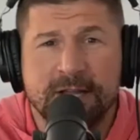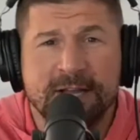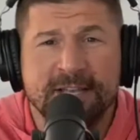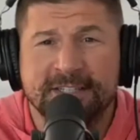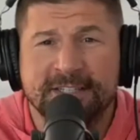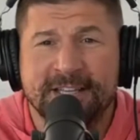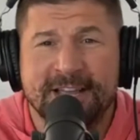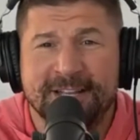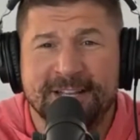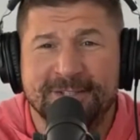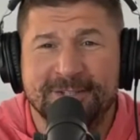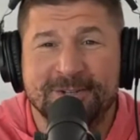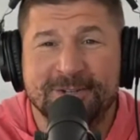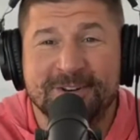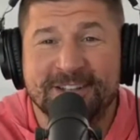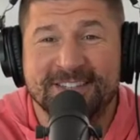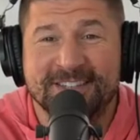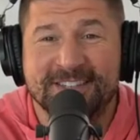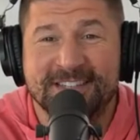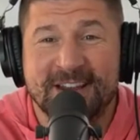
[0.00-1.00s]
Ice concert
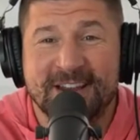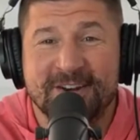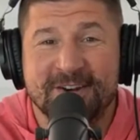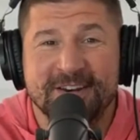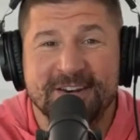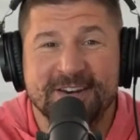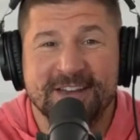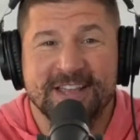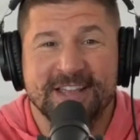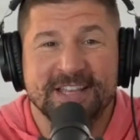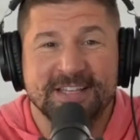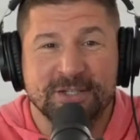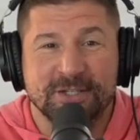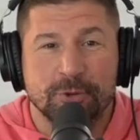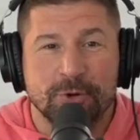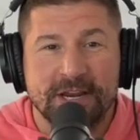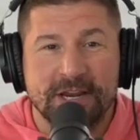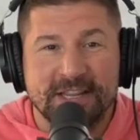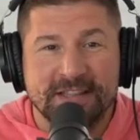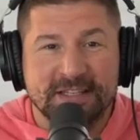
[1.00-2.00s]
on Saturday night. It's
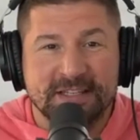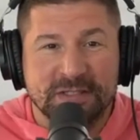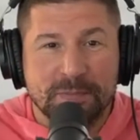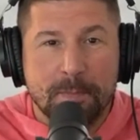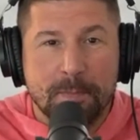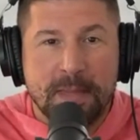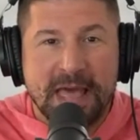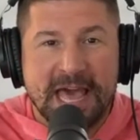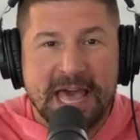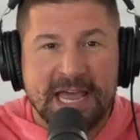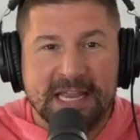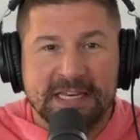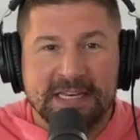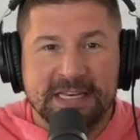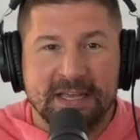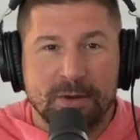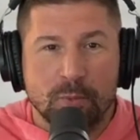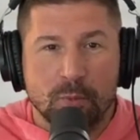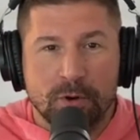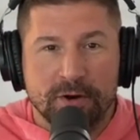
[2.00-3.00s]
created this
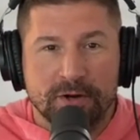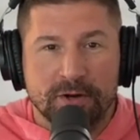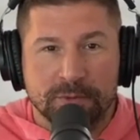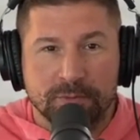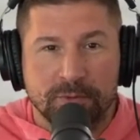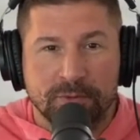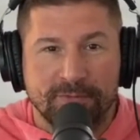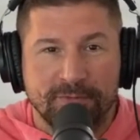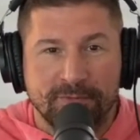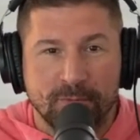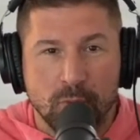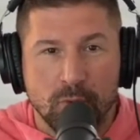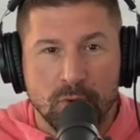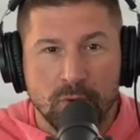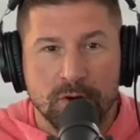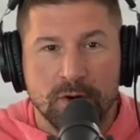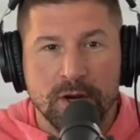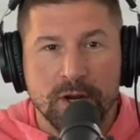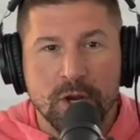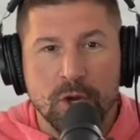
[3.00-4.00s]
magnet, whereas
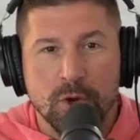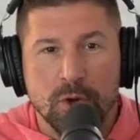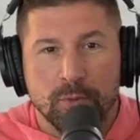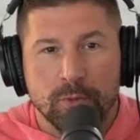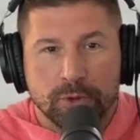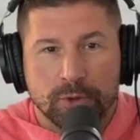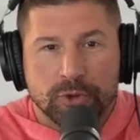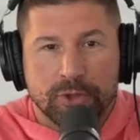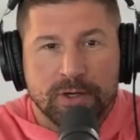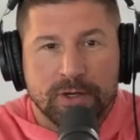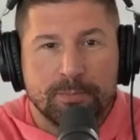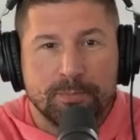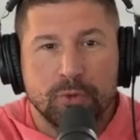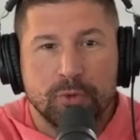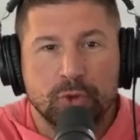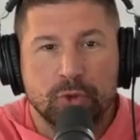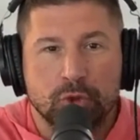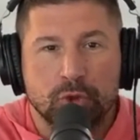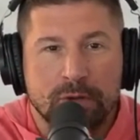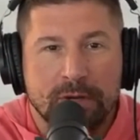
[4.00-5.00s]
before we were trying to
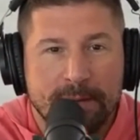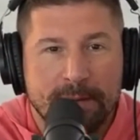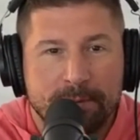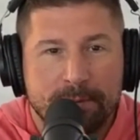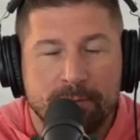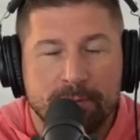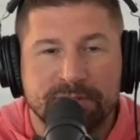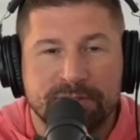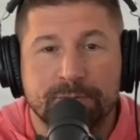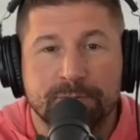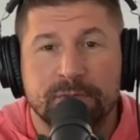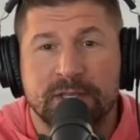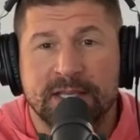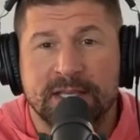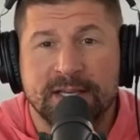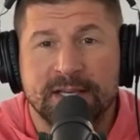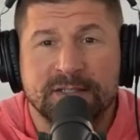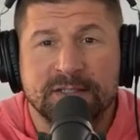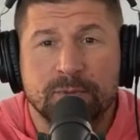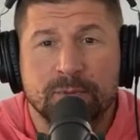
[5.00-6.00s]
bootstrap it with some of the
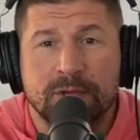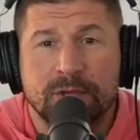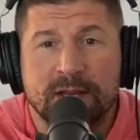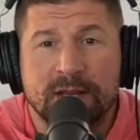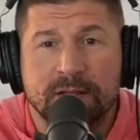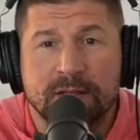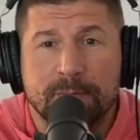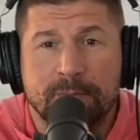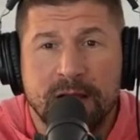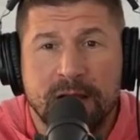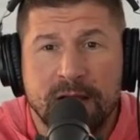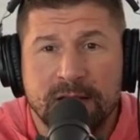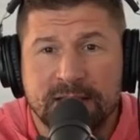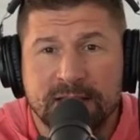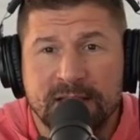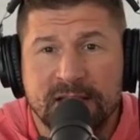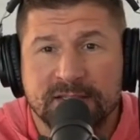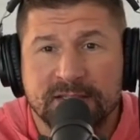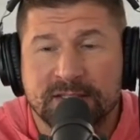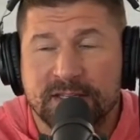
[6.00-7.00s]
guests that we had on the
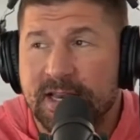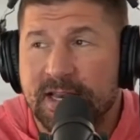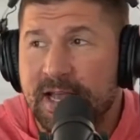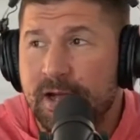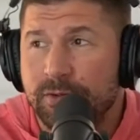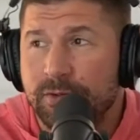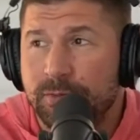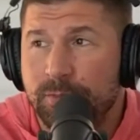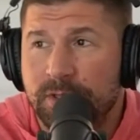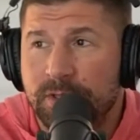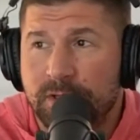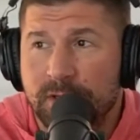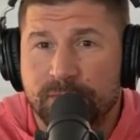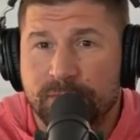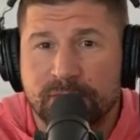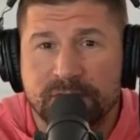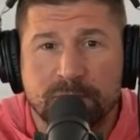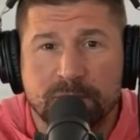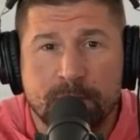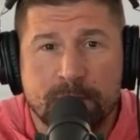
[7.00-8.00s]
podcast, and now it's
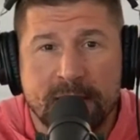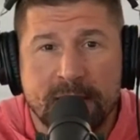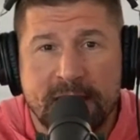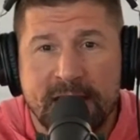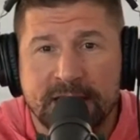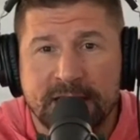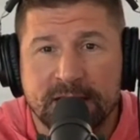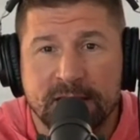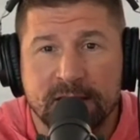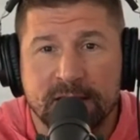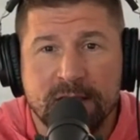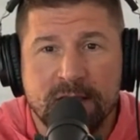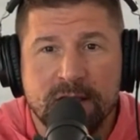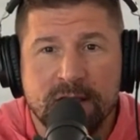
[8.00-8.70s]
become this magnet